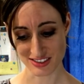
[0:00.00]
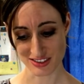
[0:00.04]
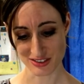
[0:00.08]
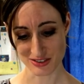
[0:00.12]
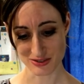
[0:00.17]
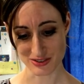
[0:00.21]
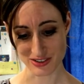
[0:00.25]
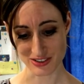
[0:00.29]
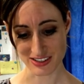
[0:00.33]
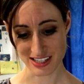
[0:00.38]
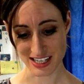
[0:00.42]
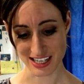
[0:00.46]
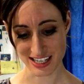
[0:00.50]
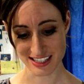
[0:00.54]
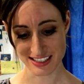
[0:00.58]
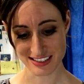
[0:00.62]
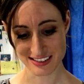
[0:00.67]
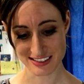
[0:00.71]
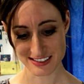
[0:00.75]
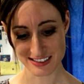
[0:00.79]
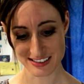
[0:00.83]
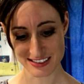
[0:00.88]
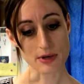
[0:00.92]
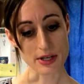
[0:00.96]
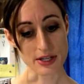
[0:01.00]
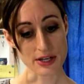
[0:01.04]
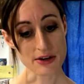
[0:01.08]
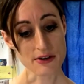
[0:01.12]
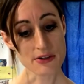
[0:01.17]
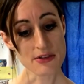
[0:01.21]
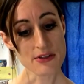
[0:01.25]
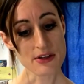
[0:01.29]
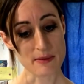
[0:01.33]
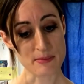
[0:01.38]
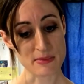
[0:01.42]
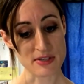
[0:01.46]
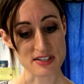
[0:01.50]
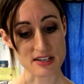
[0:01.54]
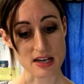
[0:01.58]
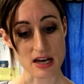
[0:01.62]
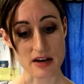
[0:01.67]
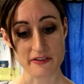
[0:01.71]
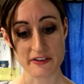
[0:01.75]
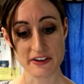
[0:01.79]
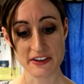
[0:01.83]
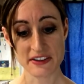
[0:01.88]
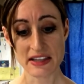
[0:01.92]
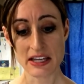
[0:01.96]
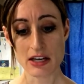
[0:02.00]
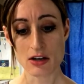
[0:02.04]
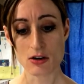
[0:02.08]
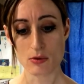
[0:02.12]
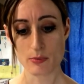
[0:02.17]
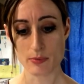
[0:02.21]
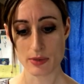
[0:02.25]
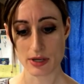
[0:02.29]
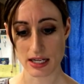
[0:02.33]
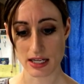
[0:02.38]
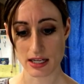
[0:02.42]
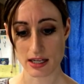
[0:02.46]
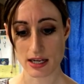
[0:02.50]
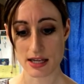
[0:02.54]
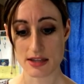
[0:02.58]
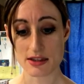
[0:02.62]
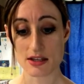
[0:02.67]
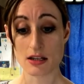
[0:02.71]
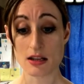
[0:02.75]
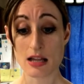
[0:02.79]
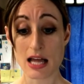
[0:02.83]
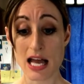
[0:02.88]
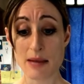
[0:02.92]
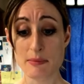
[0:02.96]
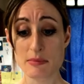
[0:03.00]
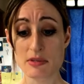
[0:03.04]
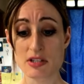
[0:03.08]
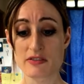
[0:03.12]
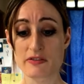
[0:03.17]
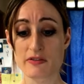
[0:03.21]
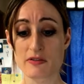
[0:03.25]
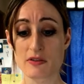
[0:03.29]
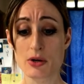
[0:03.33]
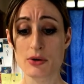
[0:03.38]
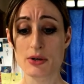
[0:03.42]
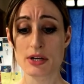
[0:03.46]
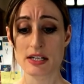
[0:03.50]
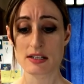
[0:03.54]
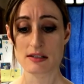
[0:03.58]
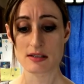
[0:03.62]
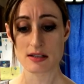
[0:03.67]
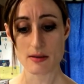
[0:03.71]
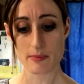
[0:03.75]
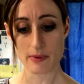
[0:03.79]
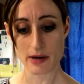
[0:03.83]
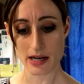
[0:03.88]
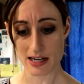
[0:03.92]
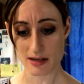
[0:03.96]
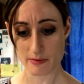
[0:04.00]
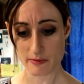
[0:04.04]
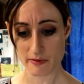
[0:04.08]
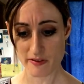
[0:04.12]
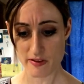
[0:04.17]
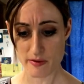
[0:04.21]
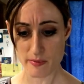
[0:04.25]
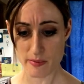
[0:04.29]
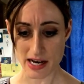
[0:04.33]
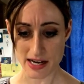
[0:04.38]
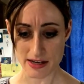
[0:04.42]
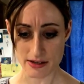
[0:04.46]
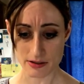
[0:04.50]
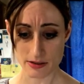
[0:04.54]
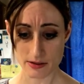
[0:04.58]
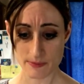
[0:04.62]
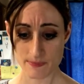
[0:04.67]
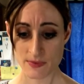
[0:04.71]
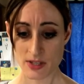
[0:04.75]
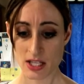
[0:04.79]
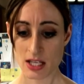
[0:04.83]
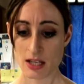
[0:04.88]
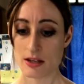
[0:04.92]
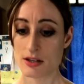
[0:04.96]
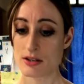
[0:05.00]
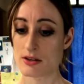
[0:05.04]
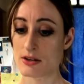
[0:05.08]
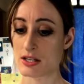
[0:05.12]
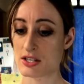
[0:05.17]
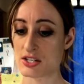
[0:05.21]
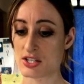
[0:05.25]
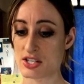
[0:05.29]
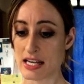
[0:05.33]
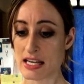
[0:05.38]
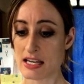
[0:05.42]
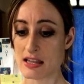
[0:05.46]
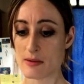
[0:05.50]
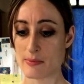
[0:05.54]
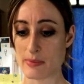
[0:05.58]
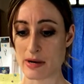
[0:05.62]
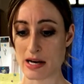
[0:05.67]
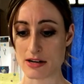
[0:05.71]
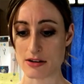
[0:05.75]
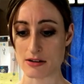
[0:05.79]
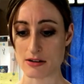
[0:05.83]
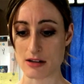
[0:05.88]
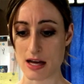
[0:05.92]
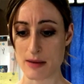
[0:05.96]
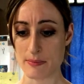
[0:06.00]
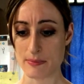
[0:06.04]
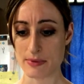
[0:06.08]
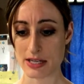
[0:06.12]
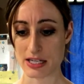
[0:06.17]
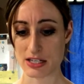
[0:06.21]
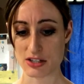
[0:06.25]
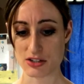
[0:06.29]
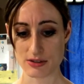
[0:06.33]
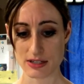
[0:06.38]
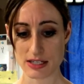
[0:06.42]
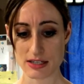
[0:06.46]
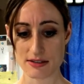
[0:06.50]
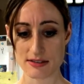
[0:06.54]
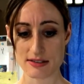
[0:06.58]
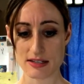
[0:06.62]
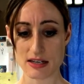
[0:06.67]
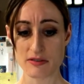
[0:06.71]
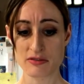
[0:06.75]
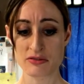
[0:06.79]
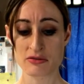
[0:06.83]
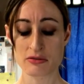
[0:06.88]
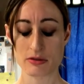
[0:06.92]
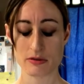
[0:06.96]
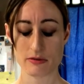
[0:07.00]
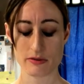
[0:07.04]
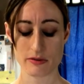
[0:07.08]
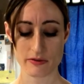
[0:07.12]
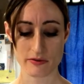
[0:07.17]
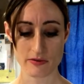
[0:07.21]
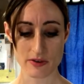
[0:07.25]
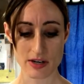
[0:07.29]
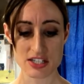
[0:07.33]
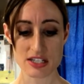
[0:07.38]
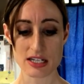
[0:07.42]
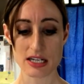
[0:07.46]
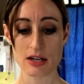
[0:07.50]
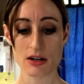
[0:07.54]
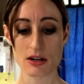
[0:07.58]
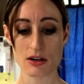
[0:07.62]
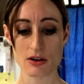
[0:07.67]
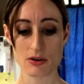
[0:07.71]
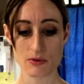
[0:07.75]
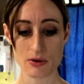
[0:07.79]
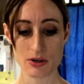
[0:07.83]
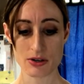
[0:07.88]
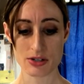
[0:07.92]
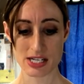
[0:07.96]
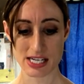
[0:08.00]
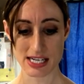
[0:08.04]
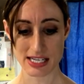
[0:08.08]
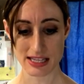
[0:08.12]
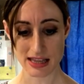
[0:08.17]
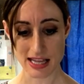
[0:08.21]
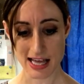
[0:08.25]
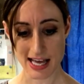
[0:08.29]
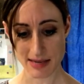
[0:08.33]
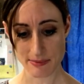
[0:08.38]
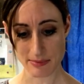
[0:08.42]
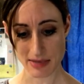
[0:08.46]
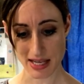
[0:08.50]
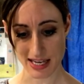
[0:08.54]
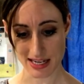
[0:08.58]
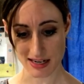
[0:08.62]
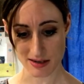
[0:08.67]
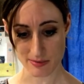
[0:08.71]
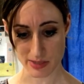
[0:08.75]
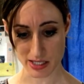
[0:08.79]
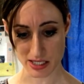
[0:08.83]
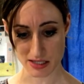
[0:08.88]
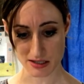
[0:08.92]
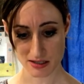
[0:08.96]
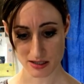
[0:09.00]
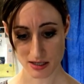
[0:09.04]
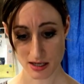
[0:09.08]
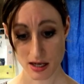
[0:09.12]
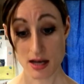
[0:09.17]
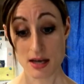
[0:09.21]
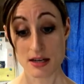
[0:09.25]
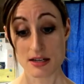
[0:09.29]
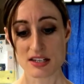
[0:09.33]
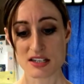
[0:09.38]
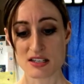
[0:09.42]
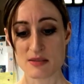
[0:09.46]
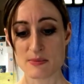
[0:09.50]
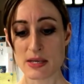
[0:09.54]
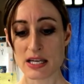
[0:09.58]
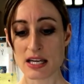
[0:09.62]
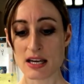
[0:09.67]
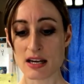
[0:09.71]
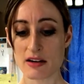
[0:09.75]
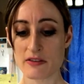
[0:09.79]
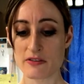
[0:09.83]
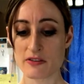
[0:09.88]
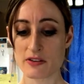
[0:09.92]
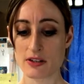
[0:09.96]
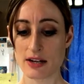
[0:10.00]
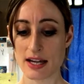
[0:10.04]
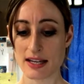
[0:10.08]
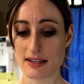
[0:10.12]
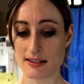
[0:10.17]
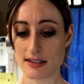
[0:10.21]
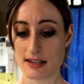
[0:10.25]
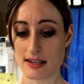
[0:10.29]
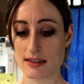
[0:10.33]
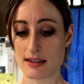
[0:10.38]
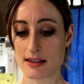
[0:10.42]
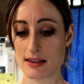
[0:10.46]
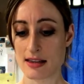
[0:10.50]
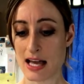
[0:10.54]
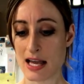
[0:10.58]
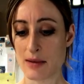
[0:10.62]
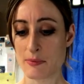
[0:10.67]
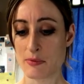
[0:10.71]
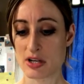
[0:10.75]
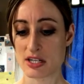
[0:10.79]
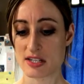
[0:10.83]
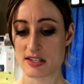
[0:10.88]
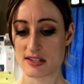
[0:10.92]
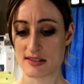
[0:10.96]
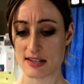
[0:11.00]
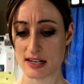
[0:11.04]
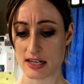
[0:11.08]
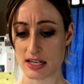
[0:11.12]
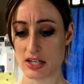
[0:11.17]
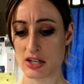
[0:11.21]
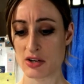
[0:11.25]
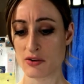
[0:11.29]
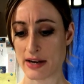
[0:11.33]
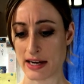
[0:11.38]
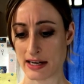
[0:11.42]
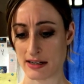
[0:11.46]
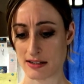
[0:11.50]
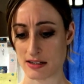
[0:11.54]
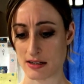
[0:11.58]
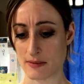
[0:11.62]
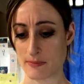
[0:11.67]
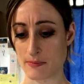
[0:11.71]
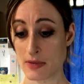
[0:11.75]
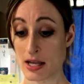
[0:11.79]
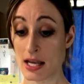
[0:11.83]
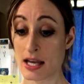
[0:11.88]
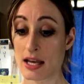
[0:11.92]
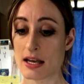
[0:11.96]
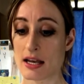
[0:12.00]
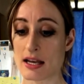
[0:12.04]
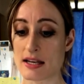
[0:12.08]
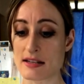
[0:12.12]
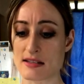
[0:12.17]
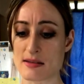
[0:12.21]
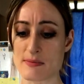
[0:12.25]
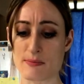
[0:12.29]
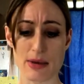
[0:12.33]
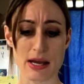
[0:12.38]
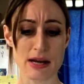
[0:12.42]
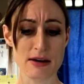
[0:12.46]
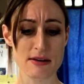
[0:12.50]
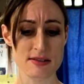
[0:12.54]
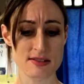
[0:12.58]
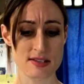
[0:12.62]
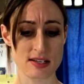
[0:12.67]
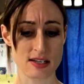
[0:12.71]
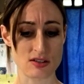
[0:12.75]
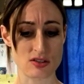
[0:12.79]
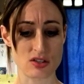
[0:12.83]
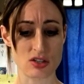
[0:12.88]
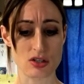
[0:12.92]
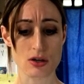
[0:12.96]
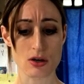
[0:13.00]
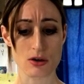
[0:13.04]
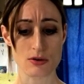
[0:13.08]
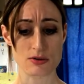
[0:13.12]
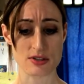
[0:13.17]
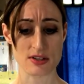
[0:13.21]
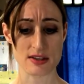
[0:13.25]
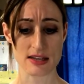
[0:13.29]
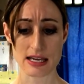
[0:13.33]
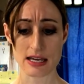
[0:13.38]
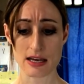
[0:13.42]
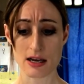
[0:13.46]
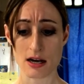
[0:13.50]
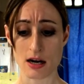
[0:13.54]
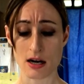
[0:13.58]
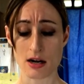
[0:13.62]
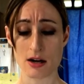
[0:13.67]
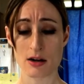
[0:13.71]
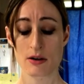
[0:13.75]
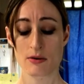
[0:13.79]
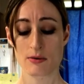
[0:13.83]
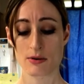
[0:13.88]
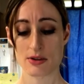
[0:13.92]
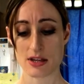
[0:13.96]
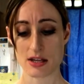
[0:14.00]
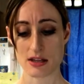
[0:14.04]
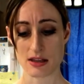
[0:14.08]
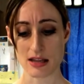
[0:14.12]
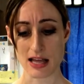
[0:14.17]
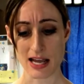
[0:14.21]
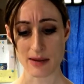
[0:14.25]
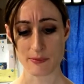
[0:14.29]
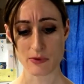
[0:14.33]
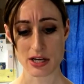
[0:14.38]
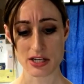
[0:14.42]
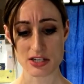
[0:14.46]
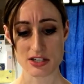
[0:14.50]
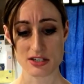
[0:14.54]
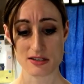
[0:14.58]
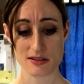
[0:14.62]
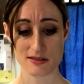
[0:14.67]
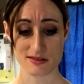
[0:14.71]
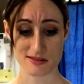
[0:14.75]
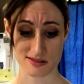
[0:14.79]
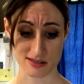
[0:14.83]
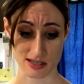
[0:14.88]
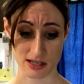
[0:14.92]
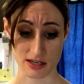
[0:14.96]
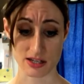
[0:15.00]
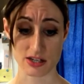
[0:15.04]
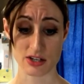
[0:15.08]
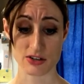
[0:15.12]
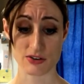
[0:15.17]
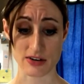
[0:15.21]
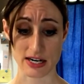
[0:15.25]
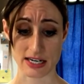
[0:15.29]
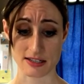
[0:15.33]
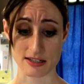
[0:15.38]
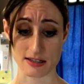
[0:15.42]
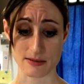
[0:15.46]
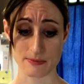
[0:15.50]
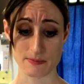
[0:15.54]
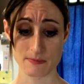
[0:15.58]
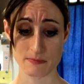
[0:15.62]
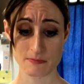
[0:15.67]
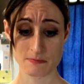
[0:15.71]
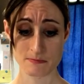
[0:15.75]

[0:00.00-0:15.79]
Oh, you guys. While your thumb is covering the opening and the lime is floating to the bottom of the bottle, you can shake the bottle up and treat yourself to a refreshing Corona and lime enema. Just be careful not to get the lime wedge stuck in your rectum. It's embarrassing to go to the ER with a lime wedge stuck in your rectum.